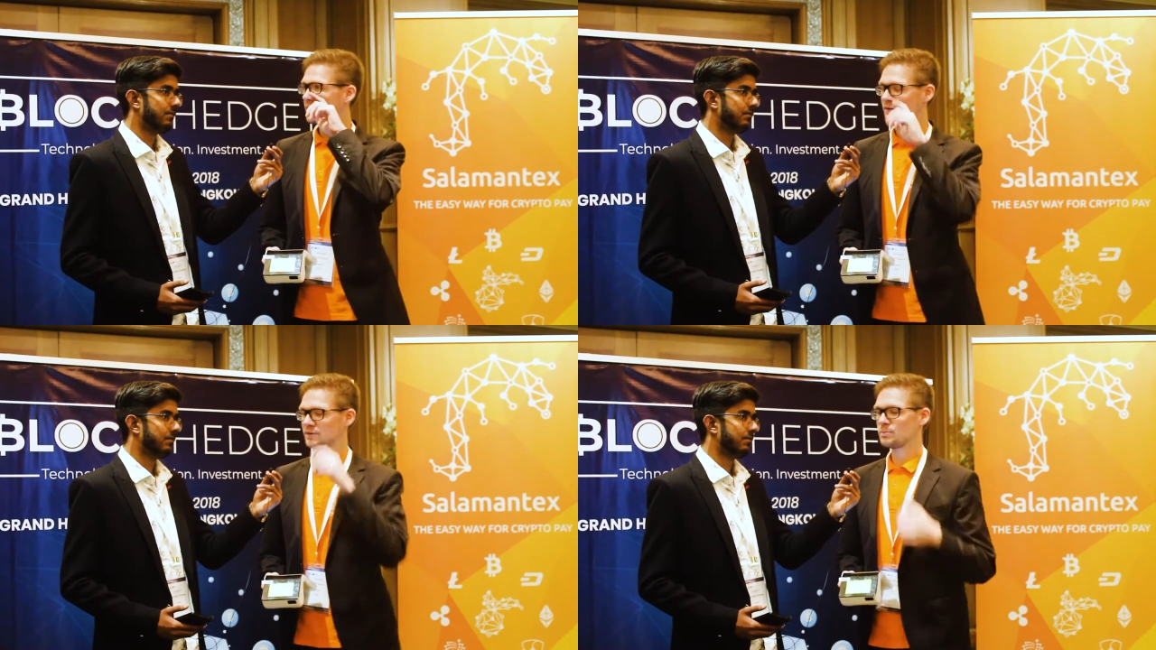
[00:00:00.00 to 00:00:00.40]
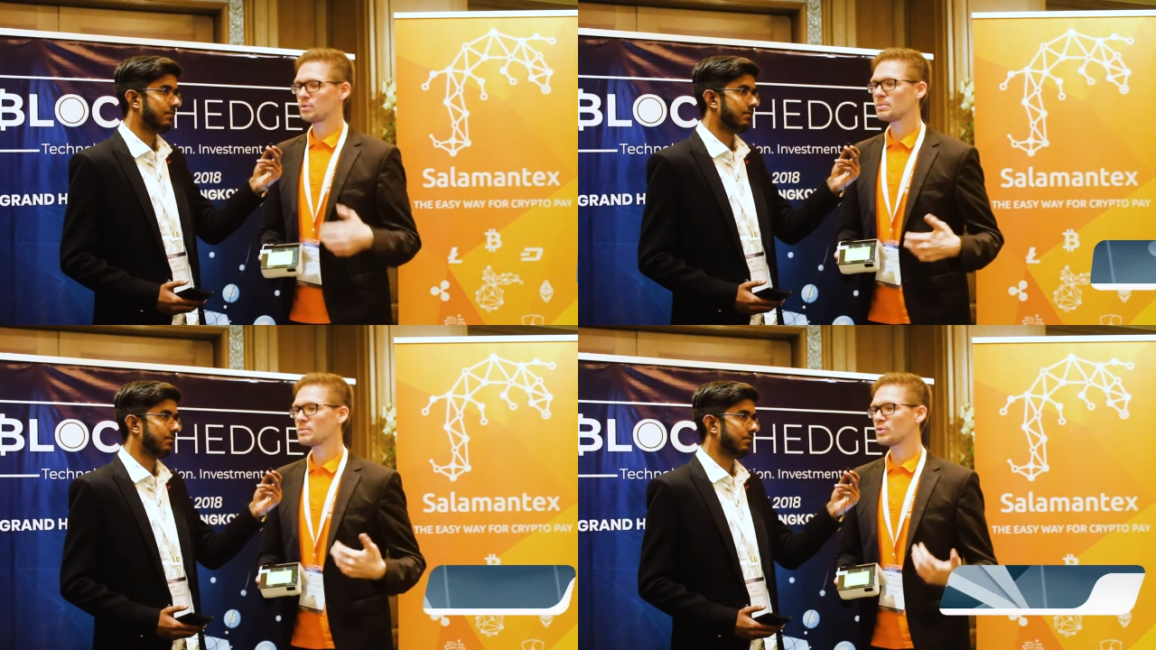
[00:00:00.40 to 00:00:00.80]
Speaker 1: The
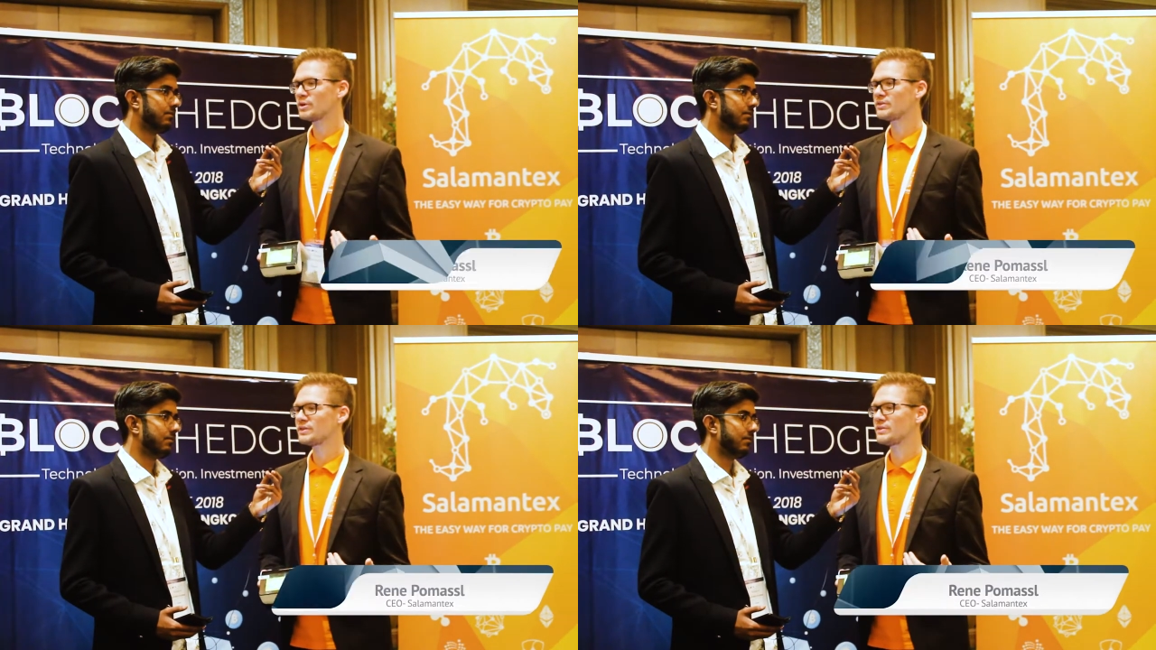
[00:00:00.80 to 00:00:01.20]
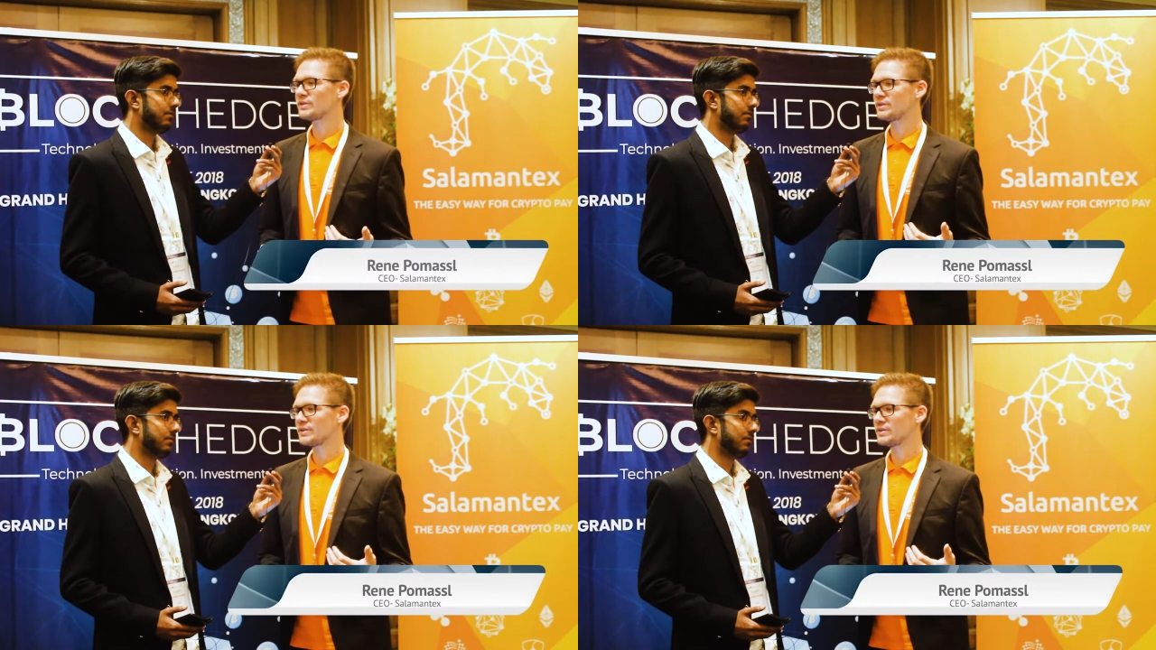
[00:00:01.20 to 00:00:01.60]
problem was that
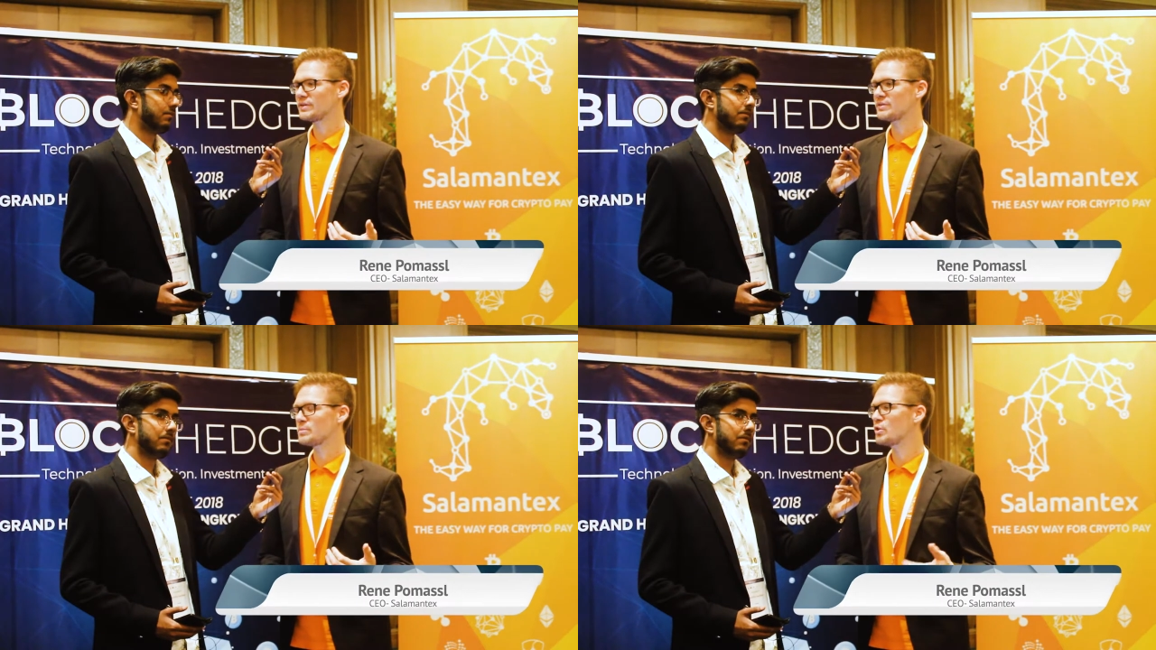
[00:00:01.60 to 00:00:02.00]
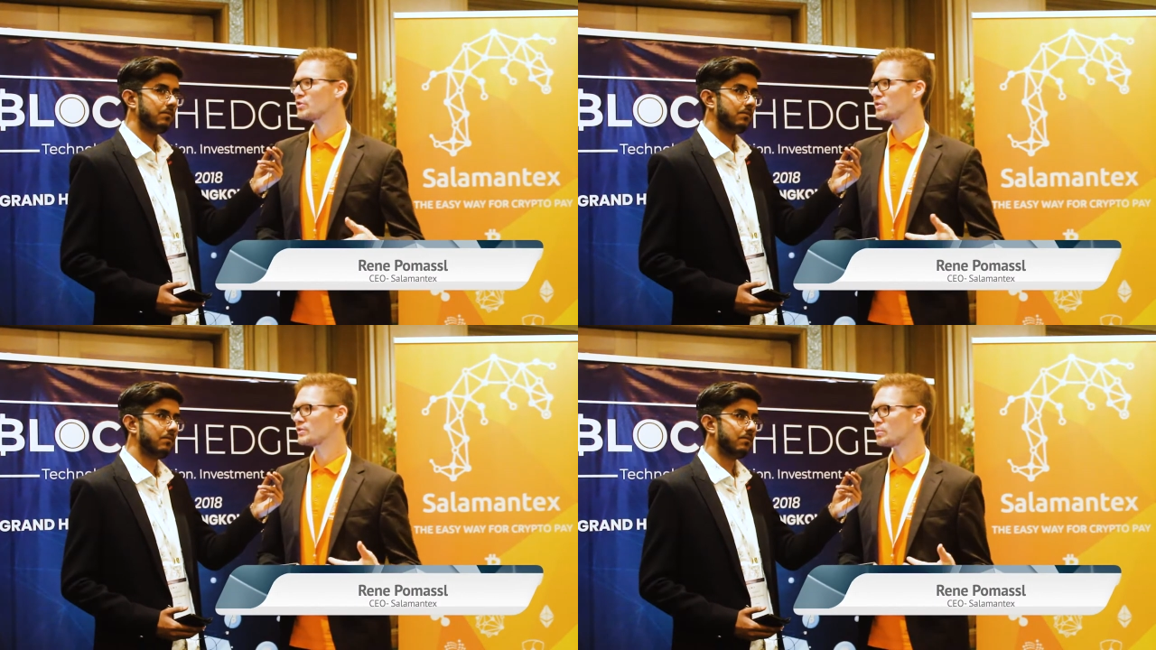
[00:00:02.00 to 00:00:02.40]
the
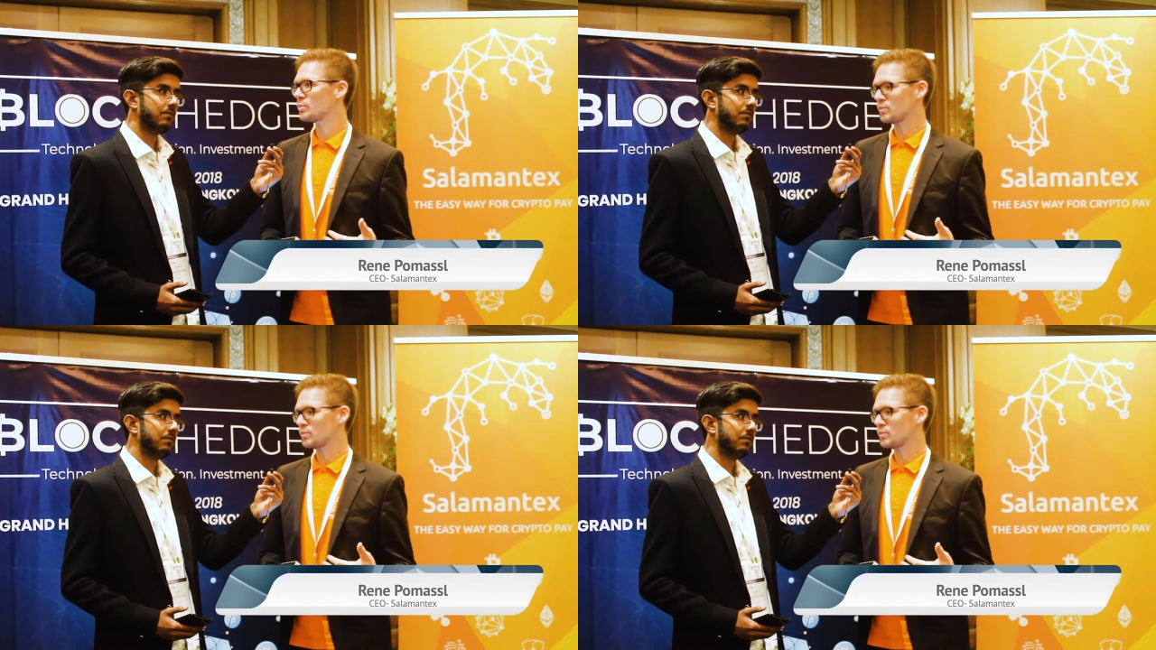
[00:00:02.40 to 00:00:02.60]
merchants